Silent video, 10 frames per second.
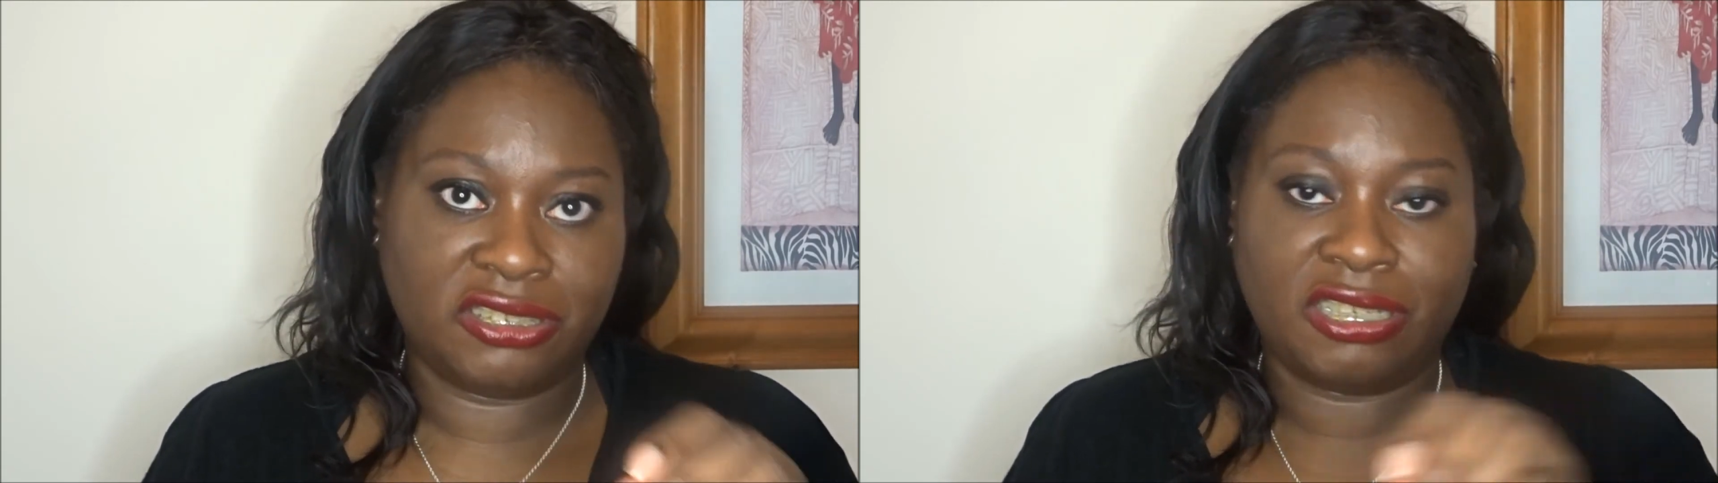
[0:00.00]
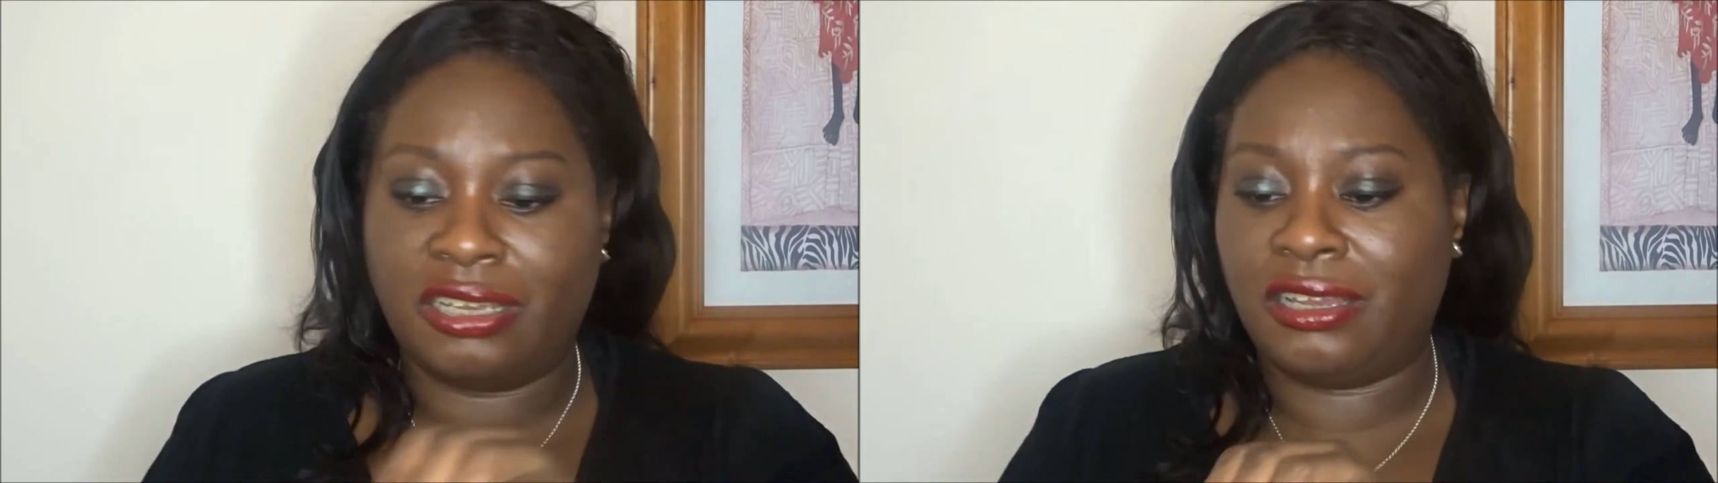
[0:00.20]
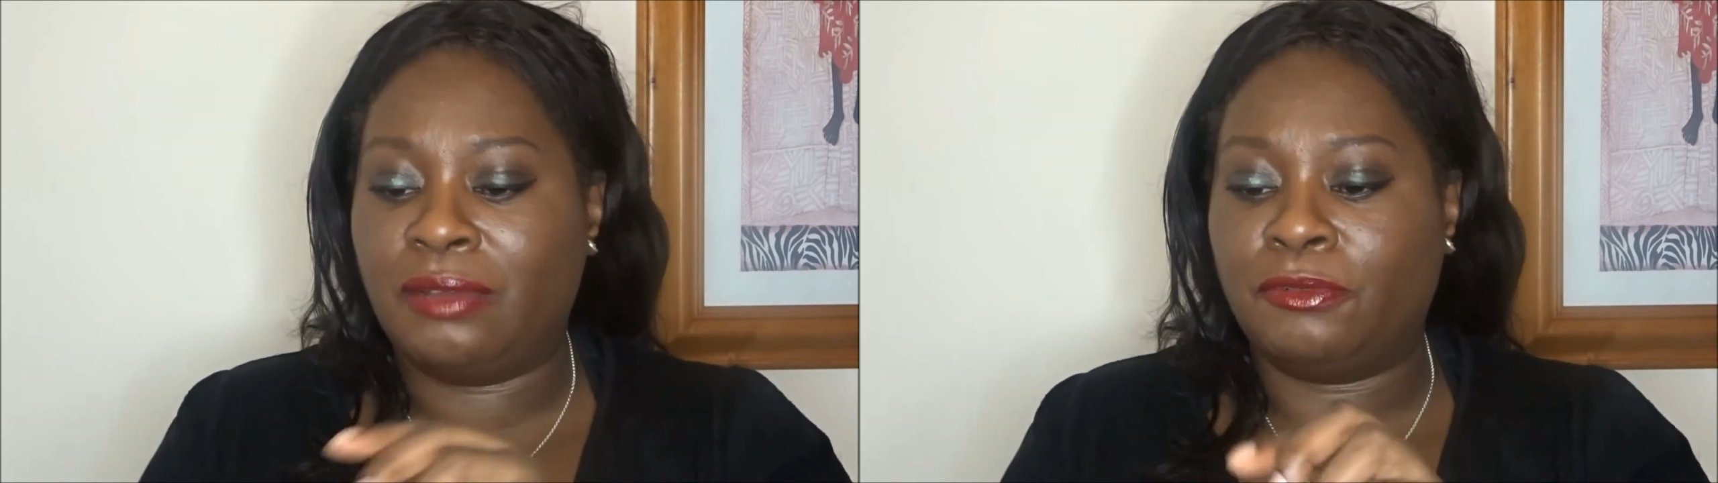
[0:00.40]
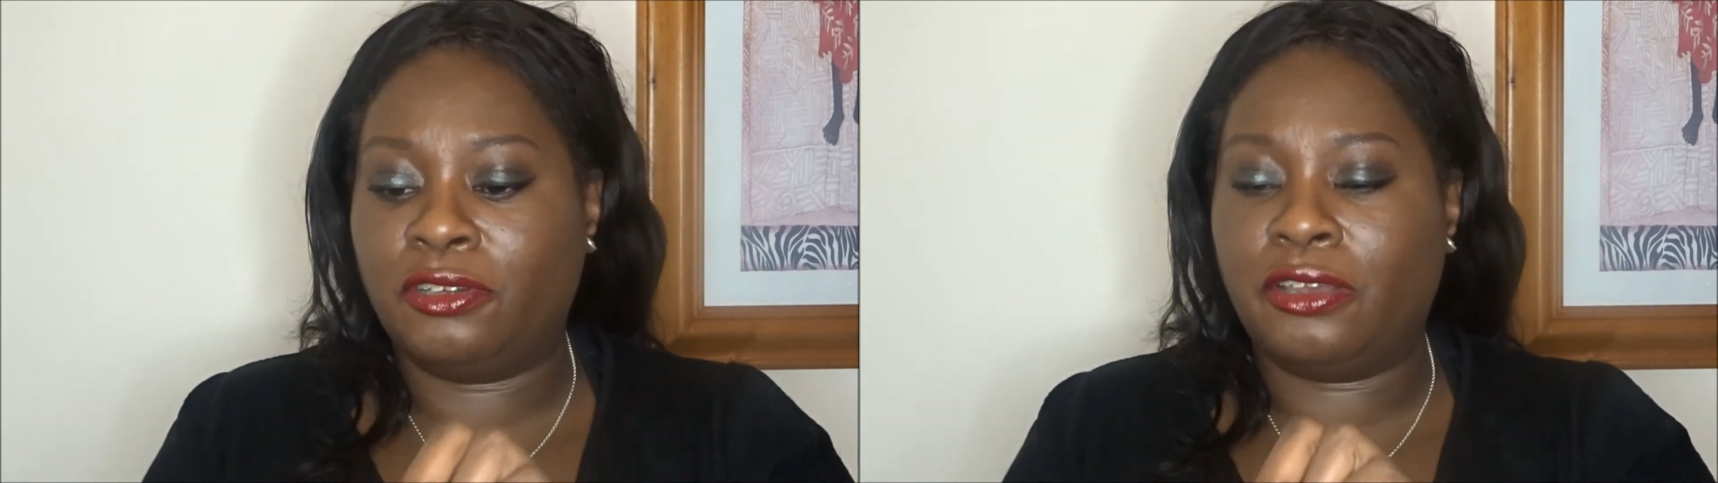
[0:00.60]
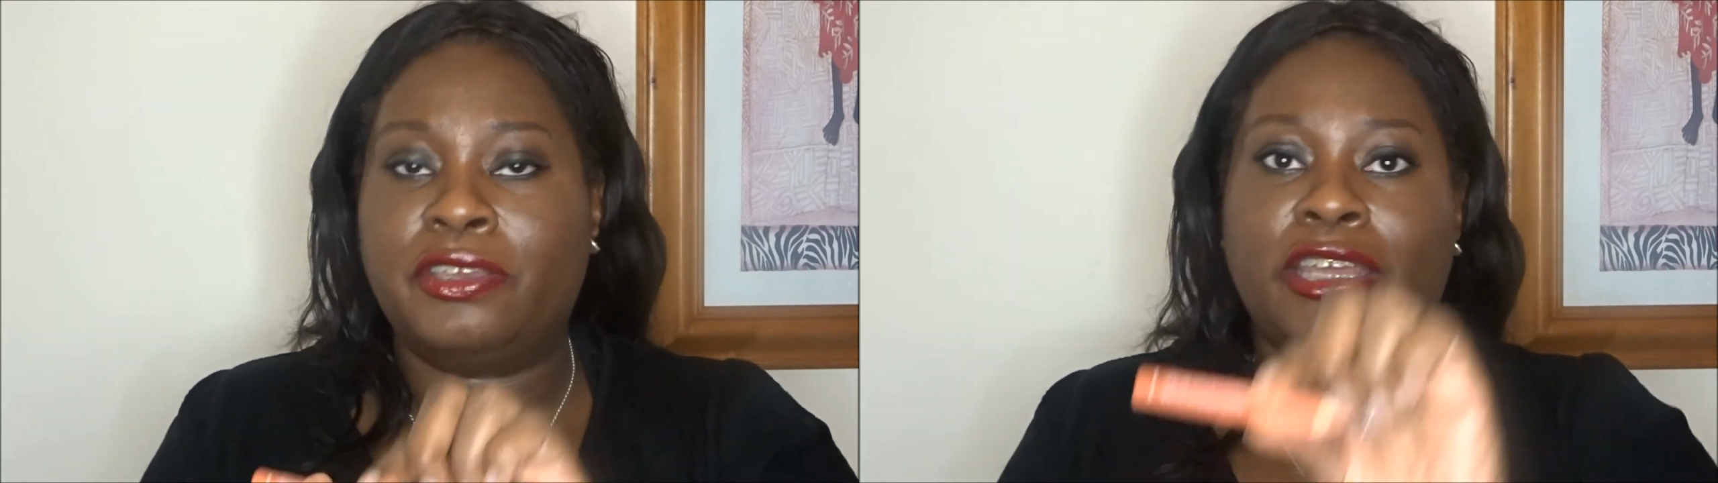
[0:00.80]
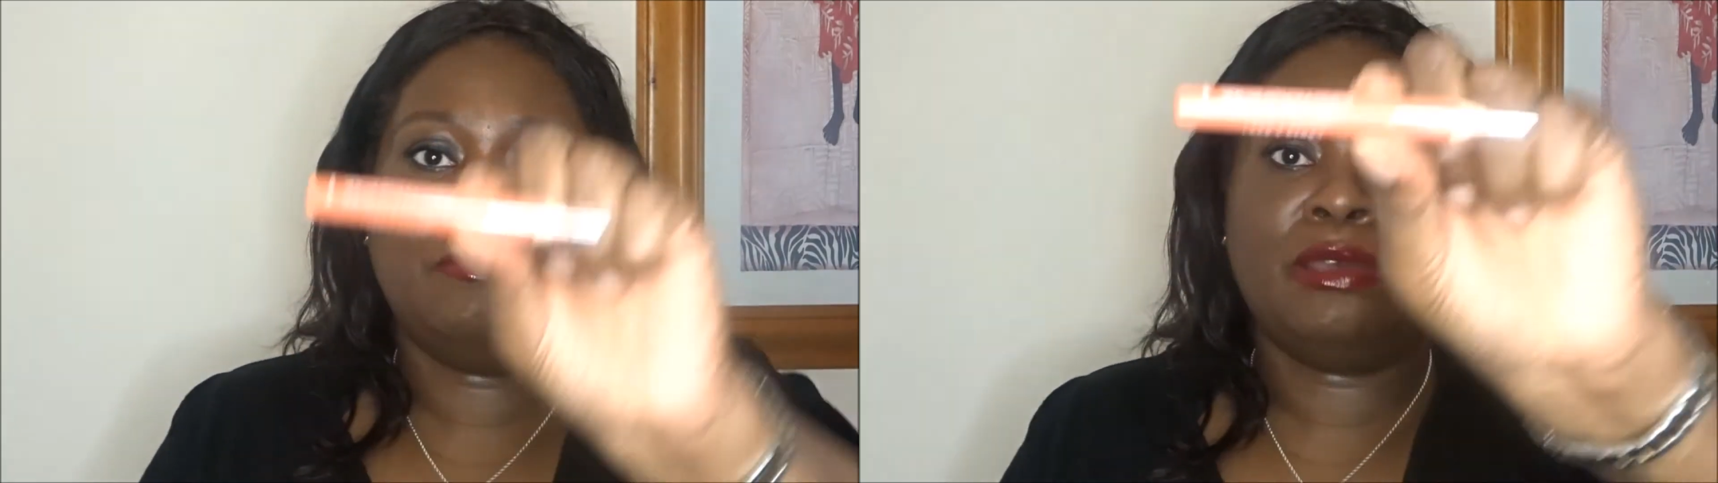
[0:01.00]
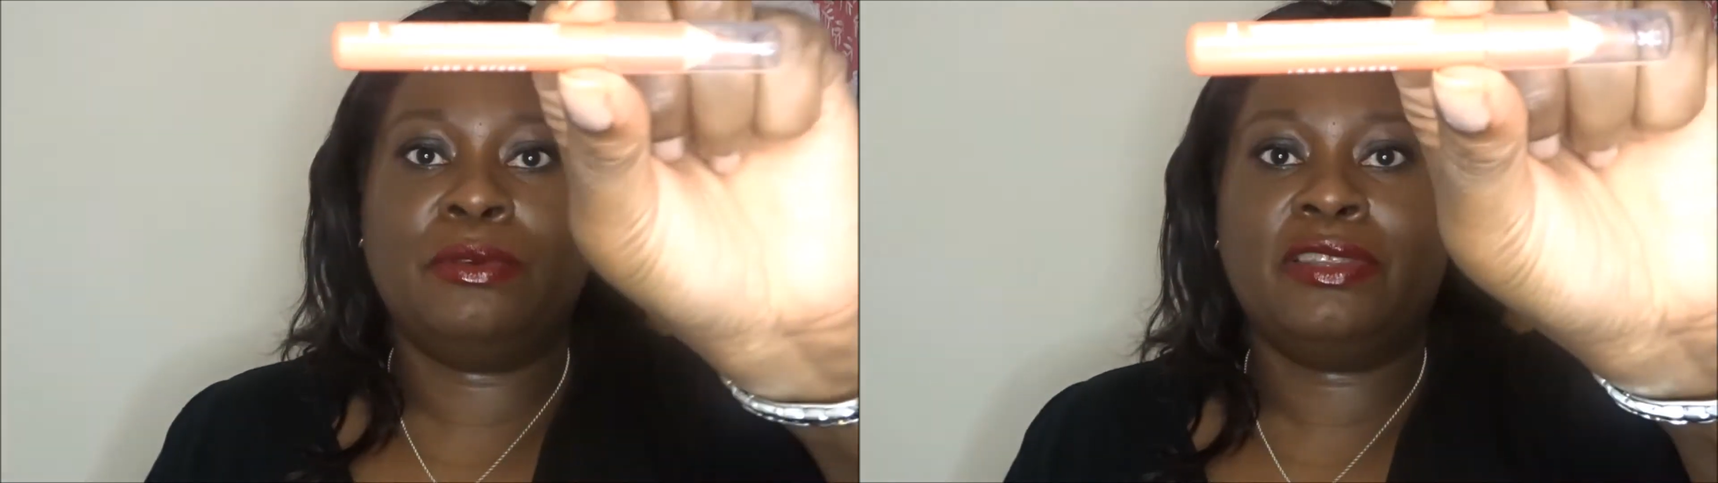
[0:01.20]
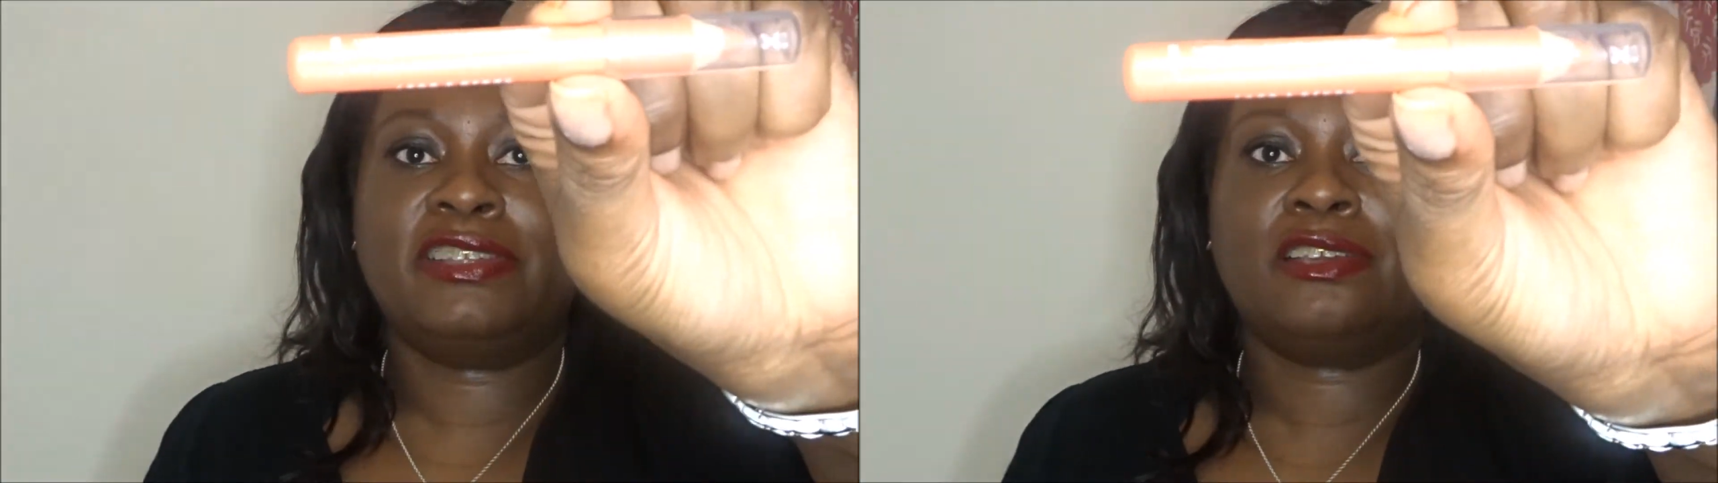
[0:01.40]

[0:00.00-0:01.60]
Yeah, I'm not going anywhere with this